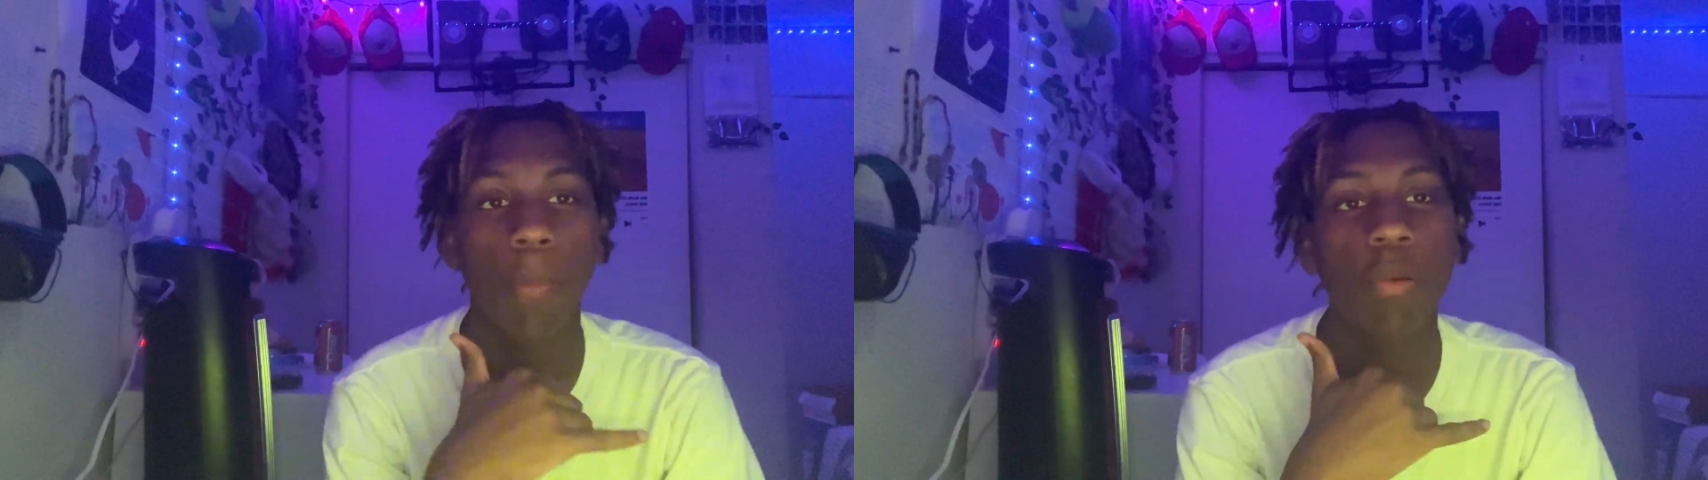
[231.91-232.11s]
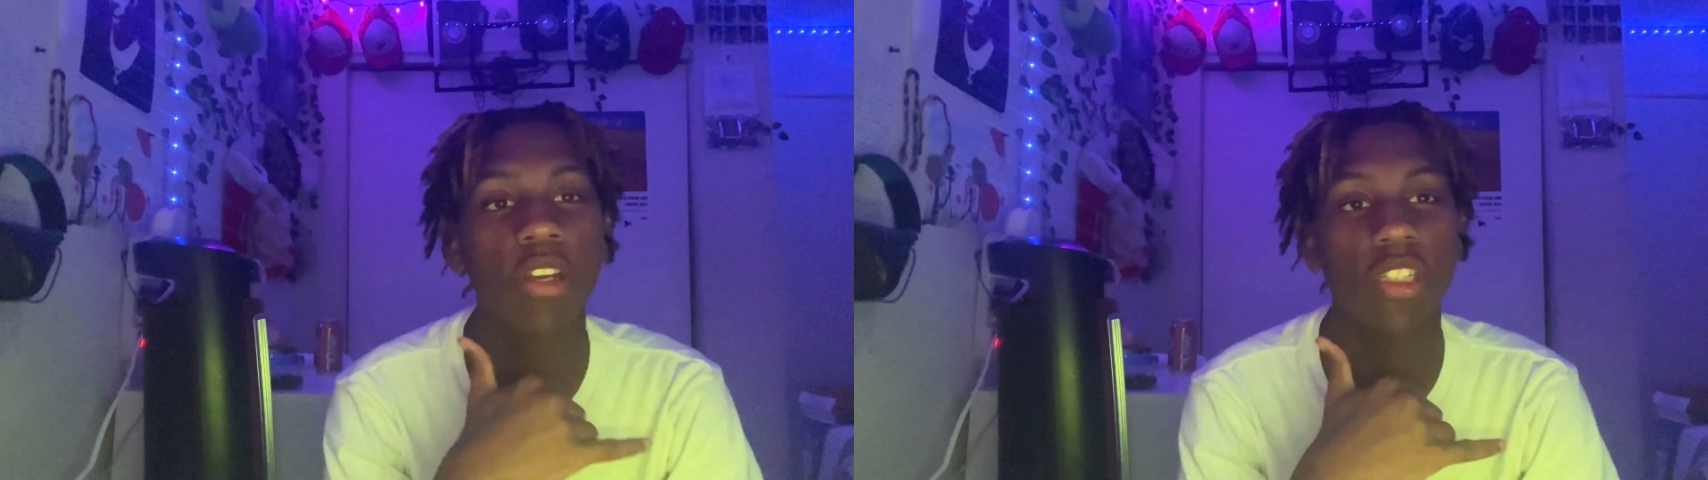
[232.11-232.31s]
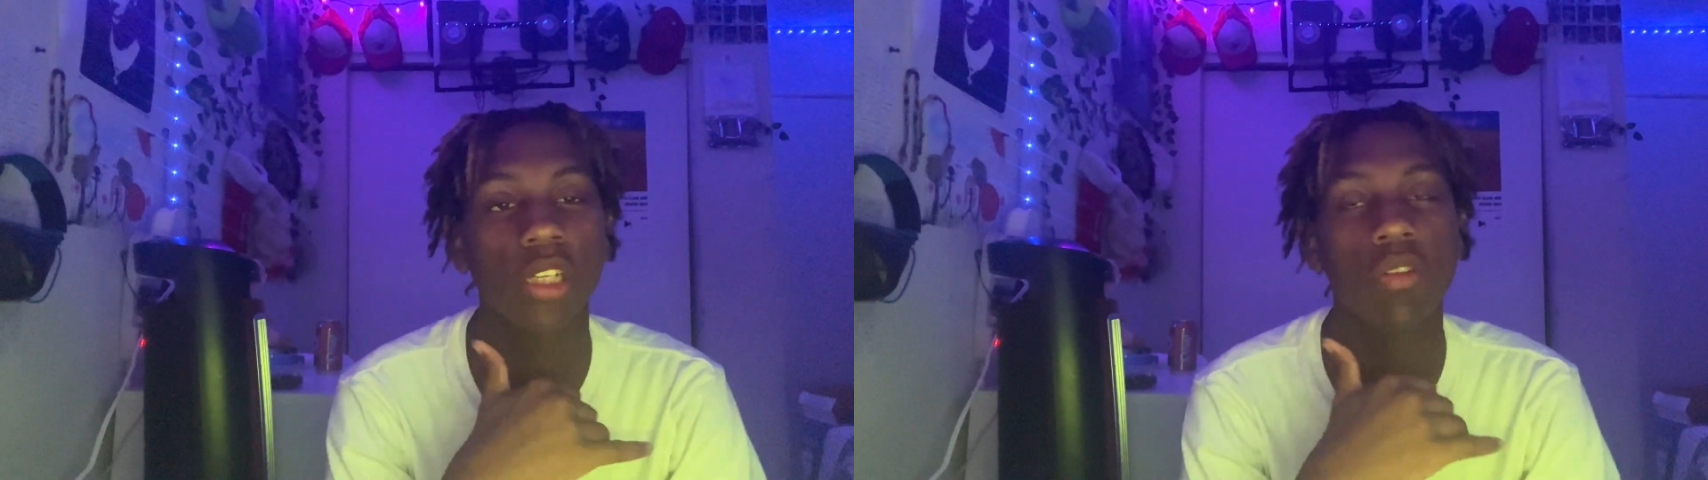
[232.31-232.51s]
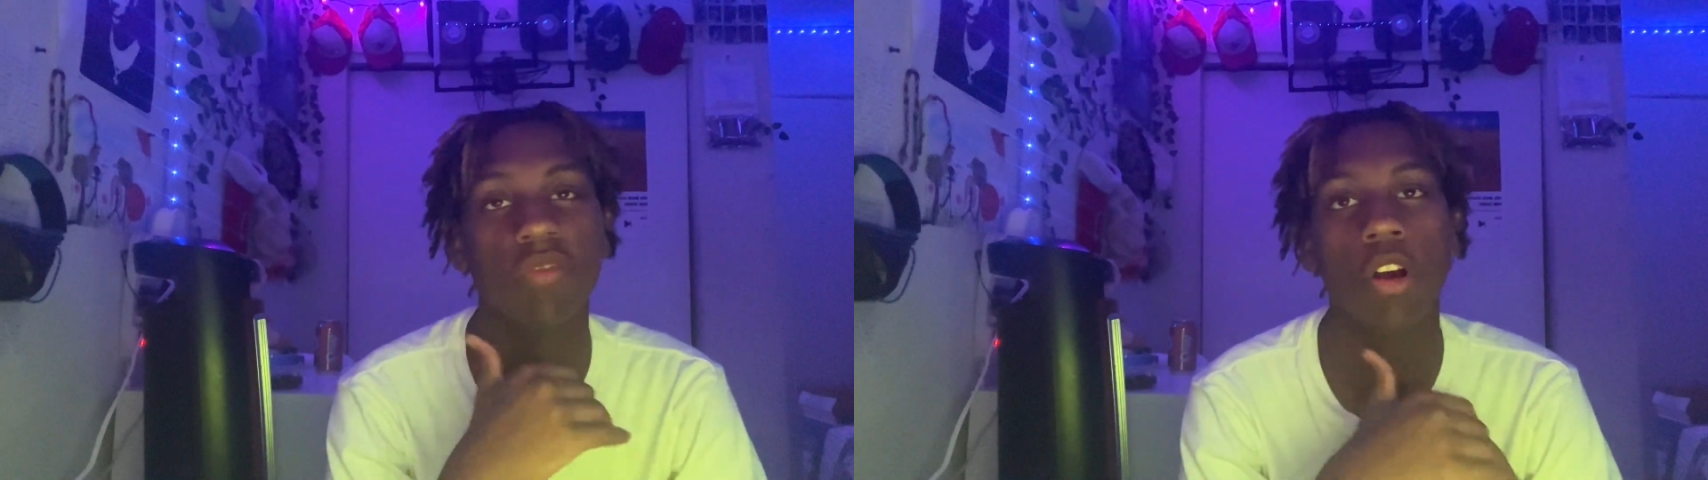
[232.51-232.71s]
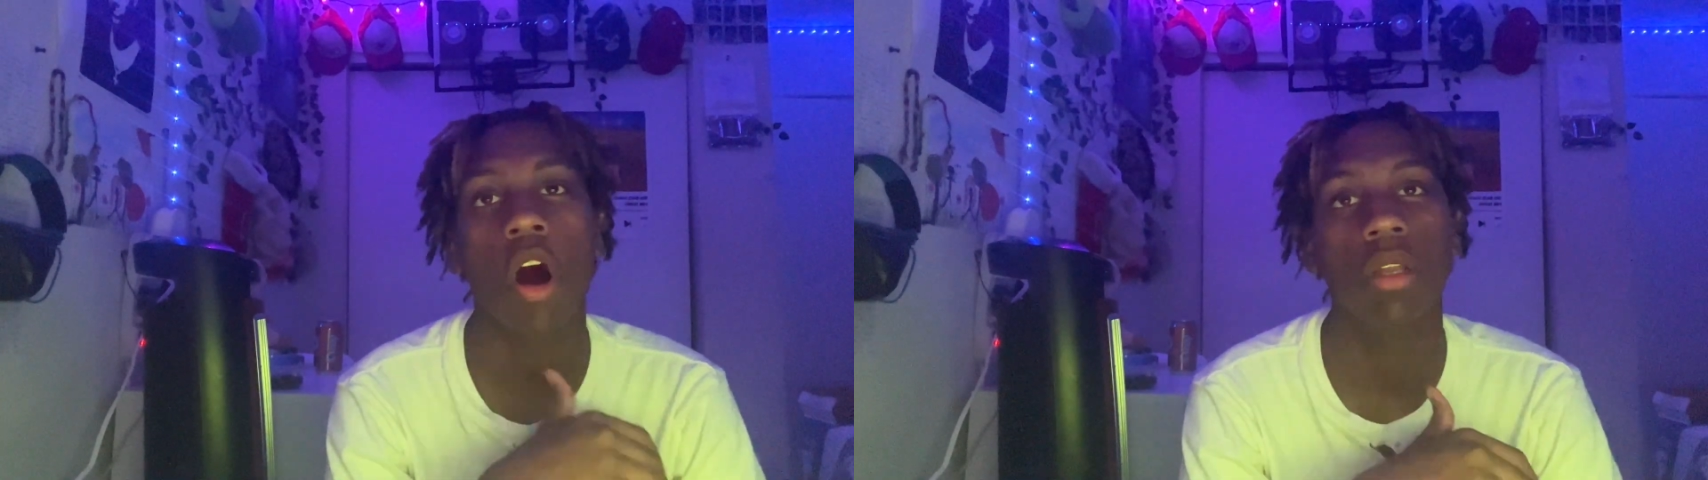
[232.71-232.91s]
appreciate you for
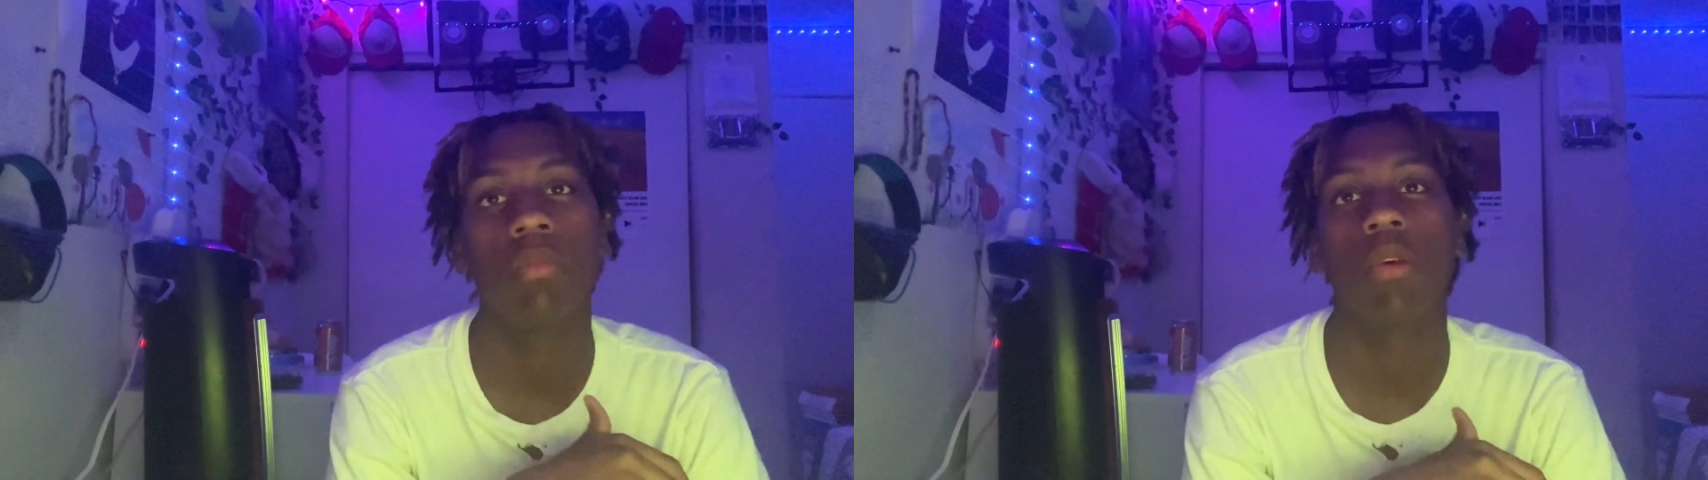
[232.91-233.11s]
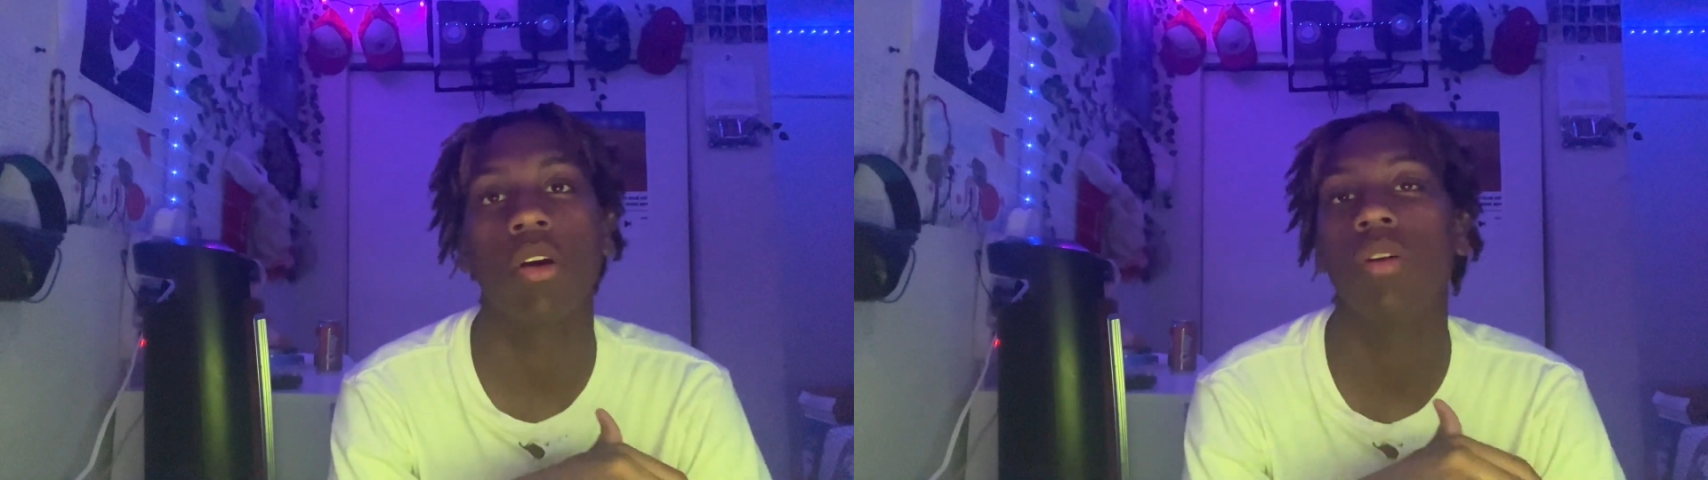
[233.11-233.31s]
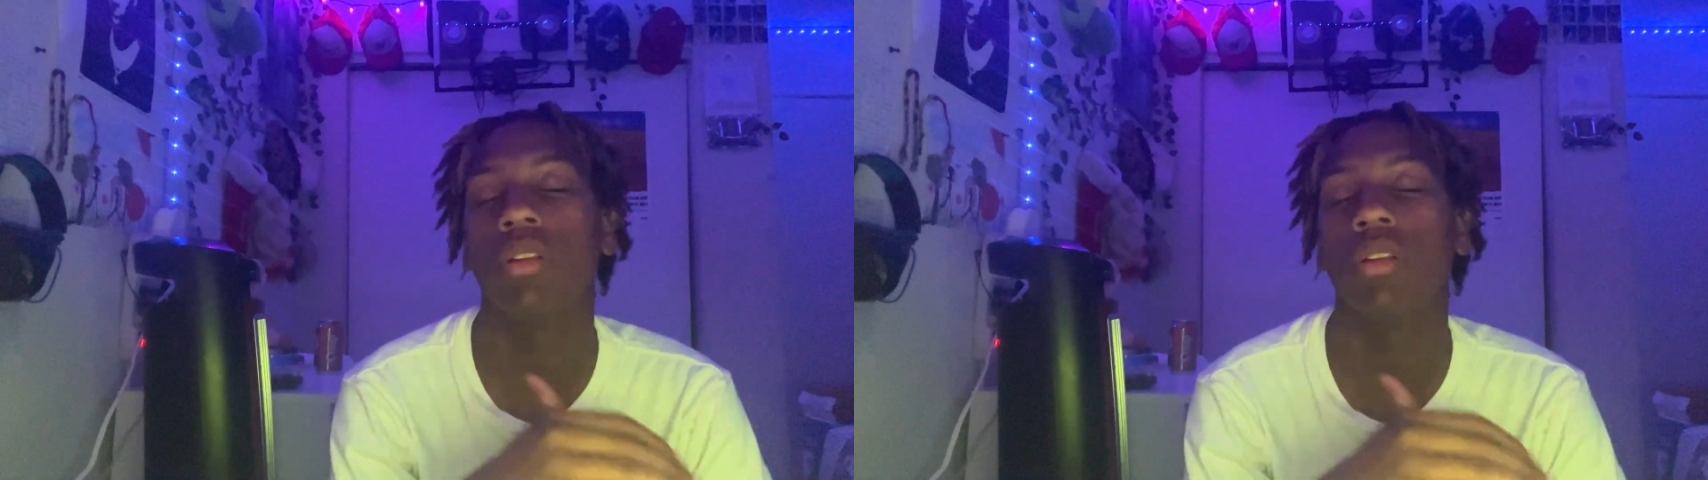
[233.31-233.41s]
calling, bro.